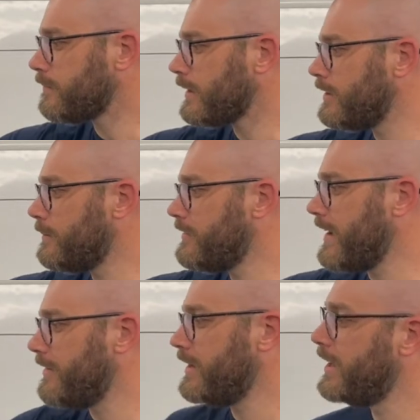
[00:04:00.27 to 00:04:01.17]
Number
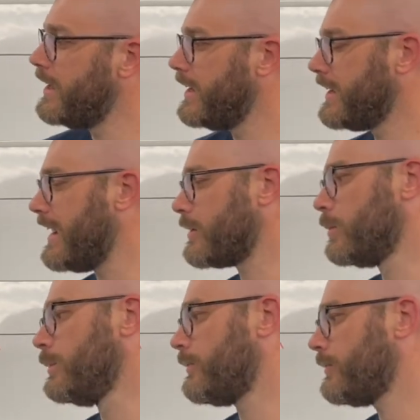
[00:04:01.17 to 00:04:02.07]
7,
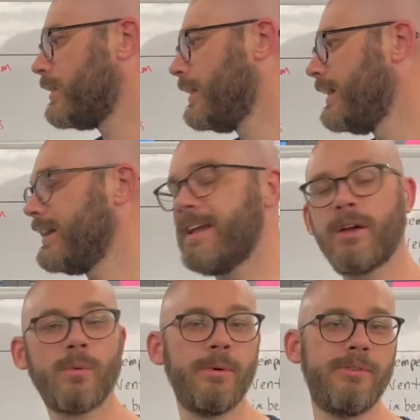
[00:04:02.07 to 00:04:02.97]
cervus.
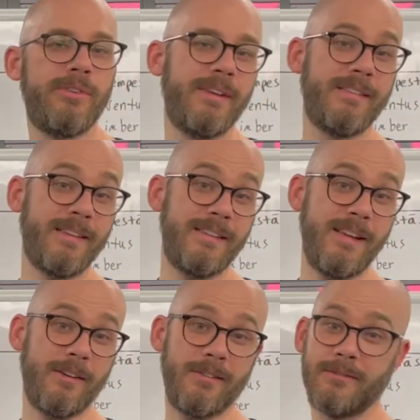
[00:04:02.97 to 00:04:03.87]
Cervus is a
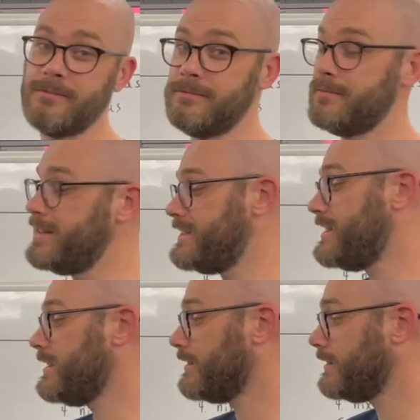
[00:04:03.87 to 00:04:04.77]
deer. A
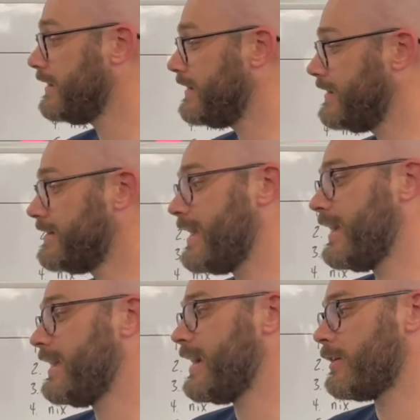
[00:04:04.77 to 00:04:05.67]
deer is a
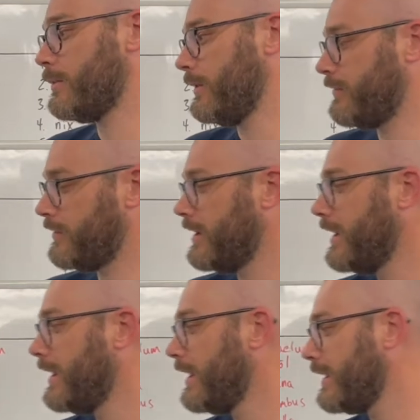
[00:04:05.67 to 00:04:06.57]
cervus.
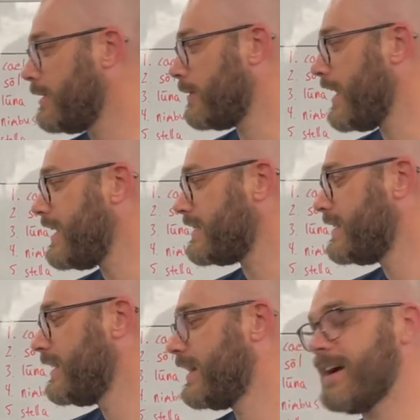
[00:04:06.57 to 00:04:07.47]
Number 8,
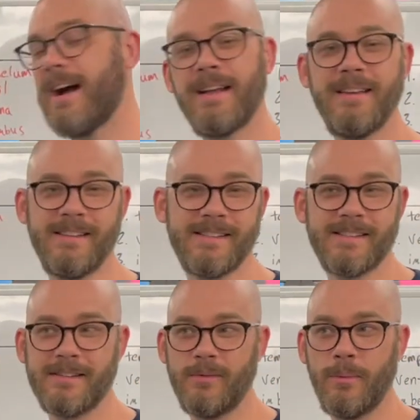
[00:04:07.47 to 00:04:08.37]
canis.
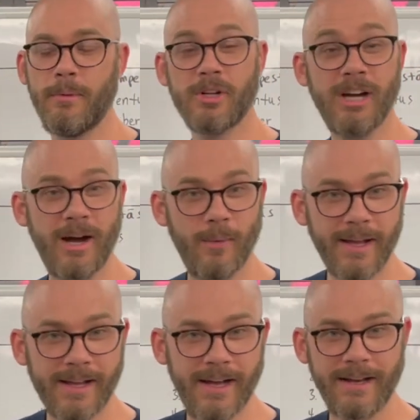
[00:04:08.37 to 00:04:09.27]
Remember cave
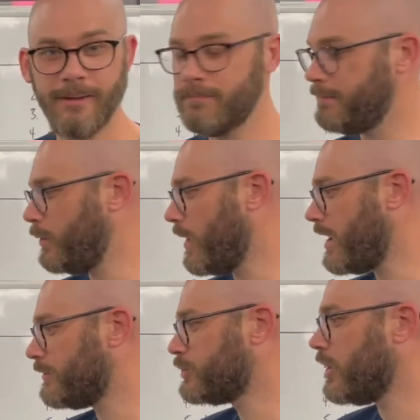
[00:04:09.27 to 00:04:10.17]
canem? Beware
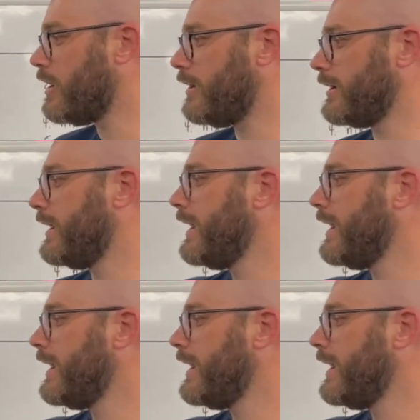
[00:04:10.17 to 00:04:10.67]
of dog.